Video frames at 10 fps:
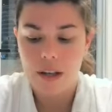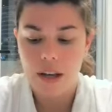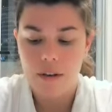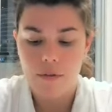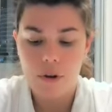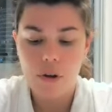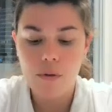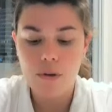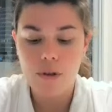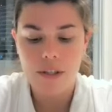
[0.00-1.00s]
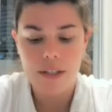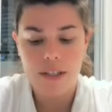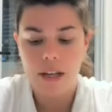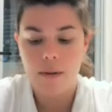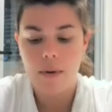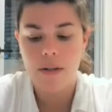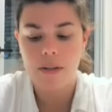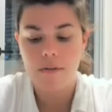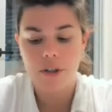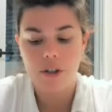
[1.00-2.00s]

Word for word: And for you to sustain a positive